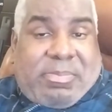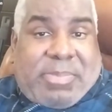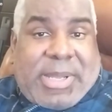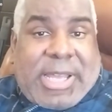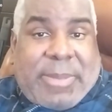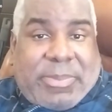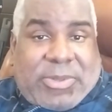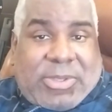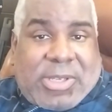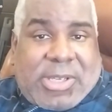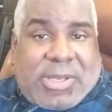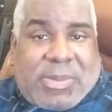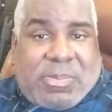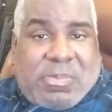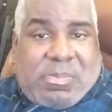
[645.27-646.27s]
perhaps
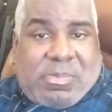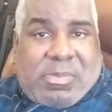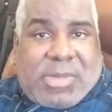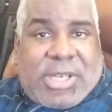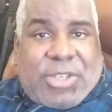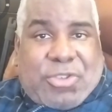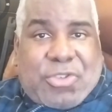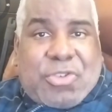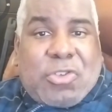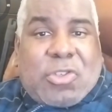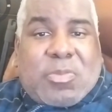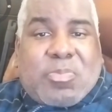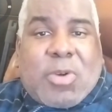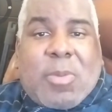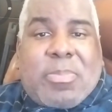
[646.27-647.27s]
uh,
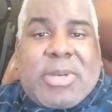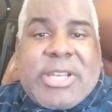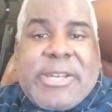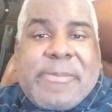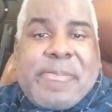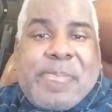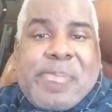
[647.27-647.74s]
introduced properly.